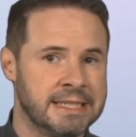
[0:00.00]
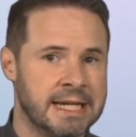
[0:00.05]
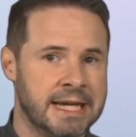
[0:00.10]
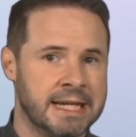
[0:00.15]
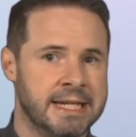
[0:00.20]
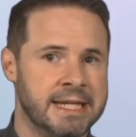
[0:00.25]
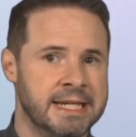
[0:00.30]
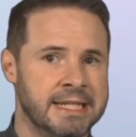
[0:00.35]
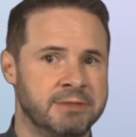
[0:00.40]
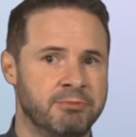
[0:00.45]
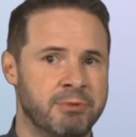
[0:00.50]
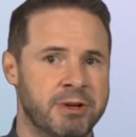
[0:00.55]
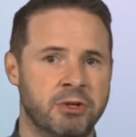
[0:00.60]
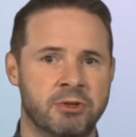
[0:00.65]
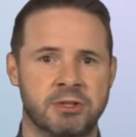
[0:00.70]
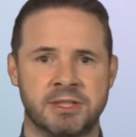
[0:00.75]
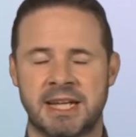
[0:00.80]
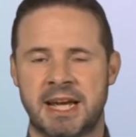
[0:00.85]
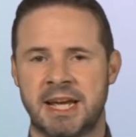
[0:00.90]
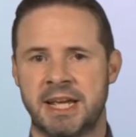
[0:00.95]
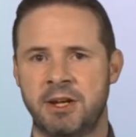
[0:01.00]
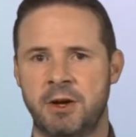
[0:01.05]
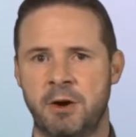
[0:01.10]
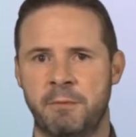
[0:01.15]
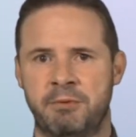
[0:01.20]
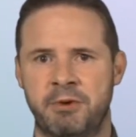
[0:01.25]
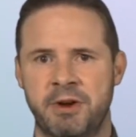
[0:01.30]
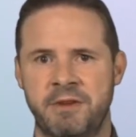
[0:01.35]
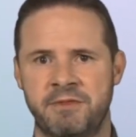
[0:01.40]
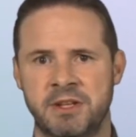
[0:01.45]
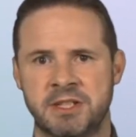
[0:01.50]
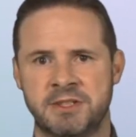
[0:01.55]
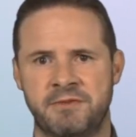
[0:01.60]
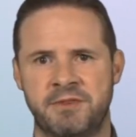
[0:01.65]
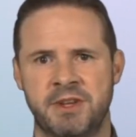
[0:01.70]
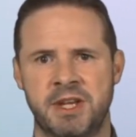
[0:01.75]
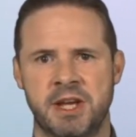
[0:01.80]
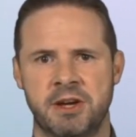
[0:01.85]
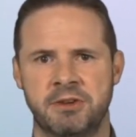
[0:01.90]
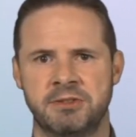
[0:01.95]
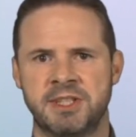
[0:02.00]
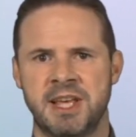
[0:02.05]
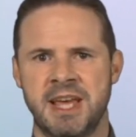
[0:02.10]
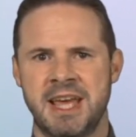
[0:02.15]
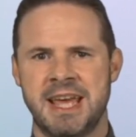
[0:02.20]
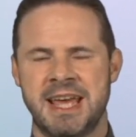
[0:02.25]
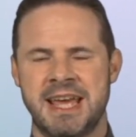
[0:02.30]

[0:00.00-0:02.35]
techniques we looked at in our previous videos,